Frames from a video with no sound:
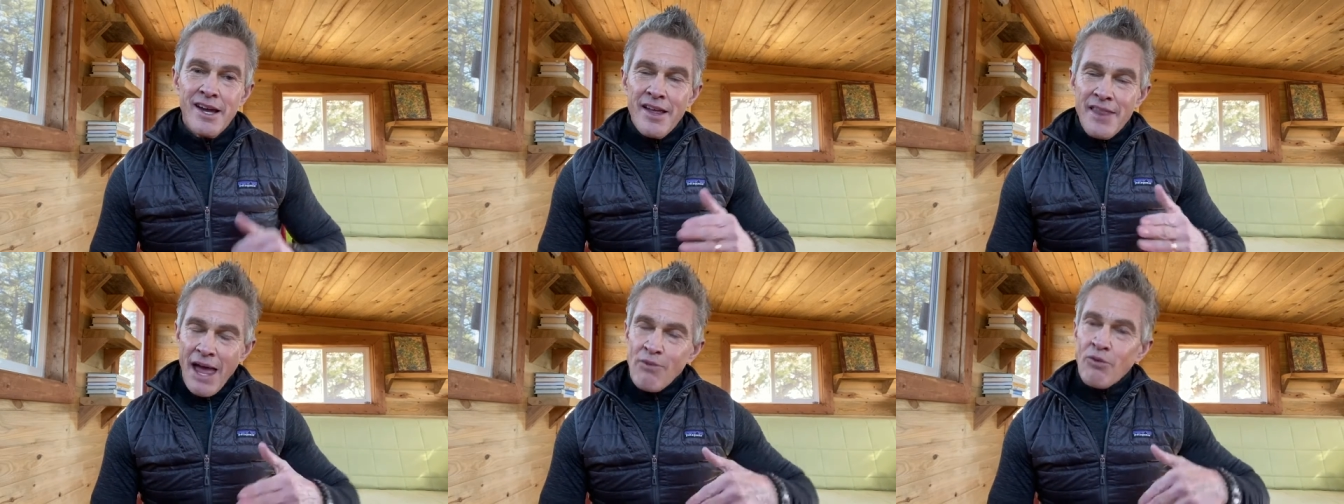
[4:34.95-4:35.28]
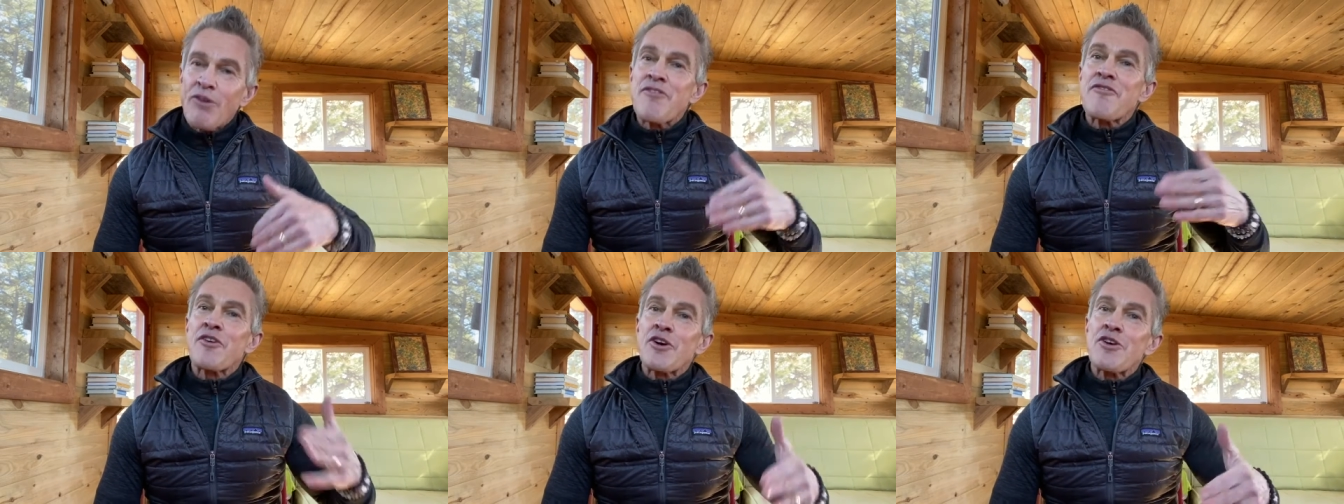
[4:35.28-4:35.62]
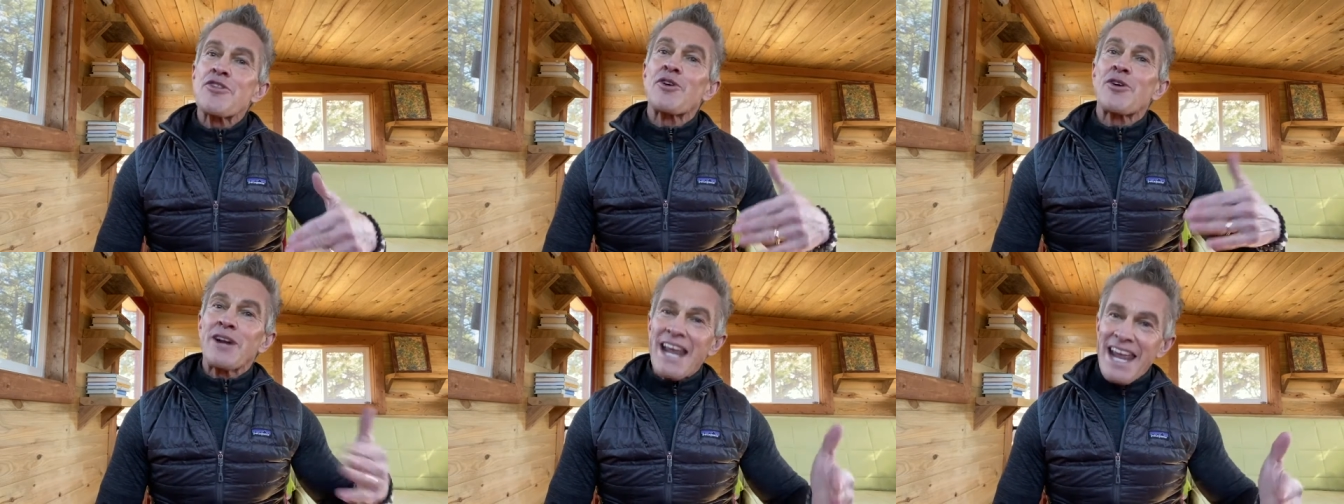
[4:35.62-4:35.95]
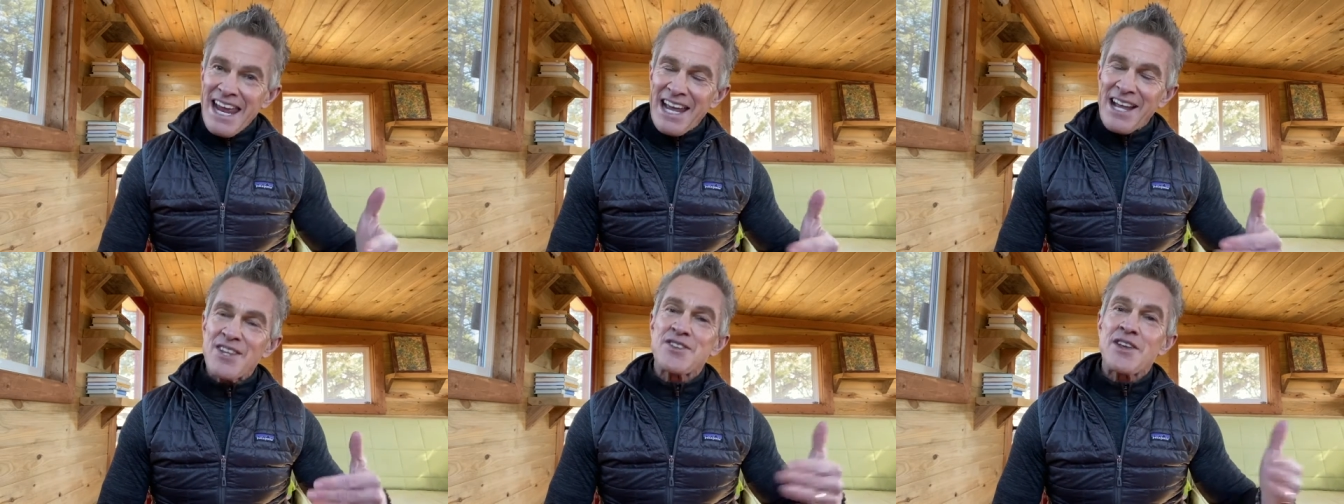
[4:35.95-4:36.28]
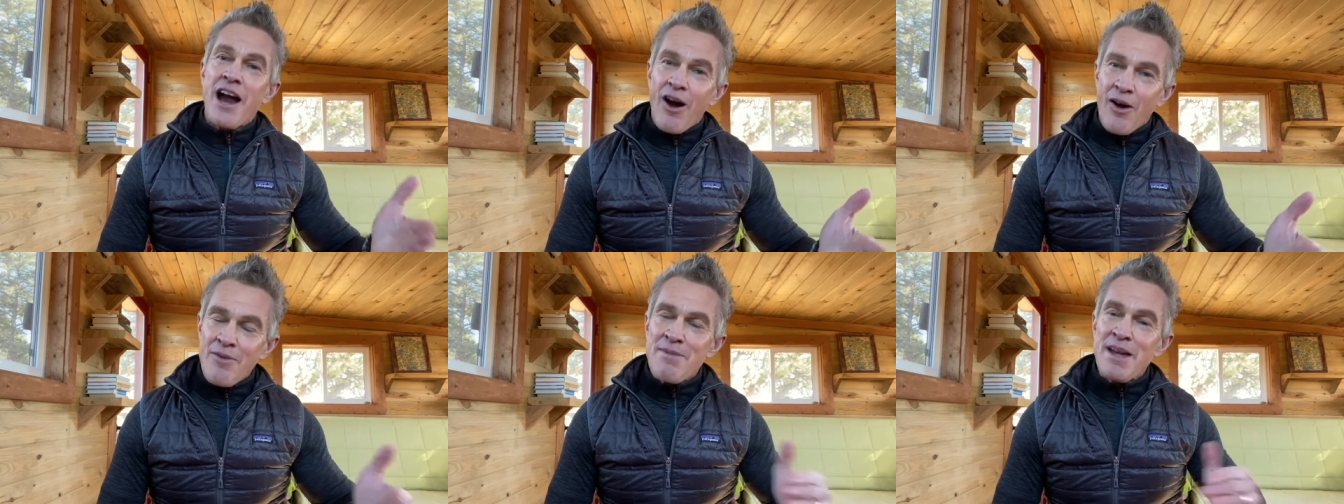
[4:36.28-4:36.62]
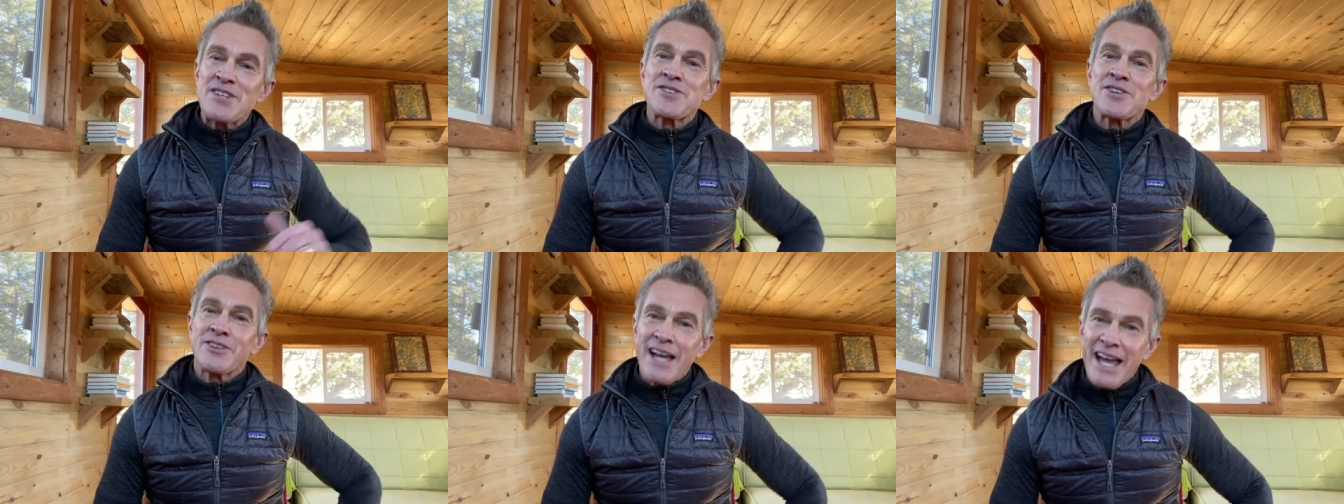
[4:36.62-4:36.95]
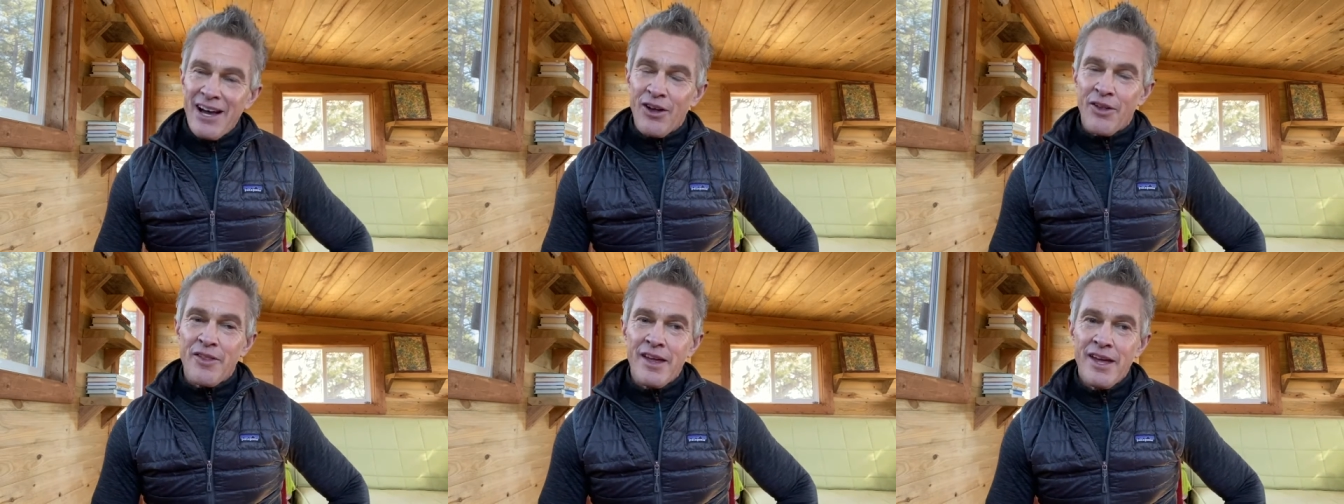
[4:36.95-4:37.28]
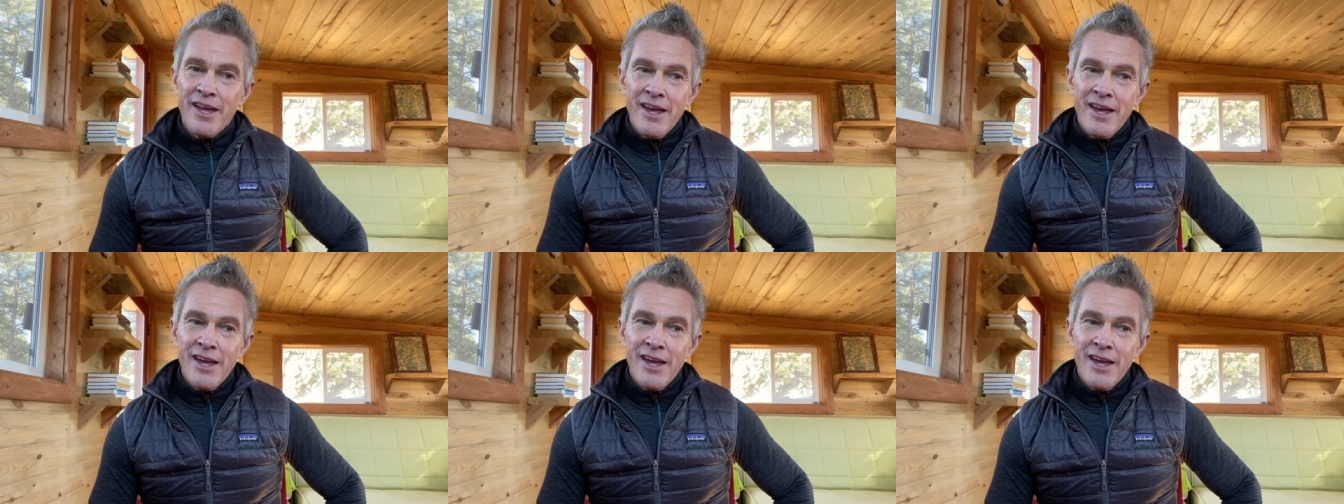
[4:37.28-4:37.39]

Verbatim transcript: that will further enhance our mental health.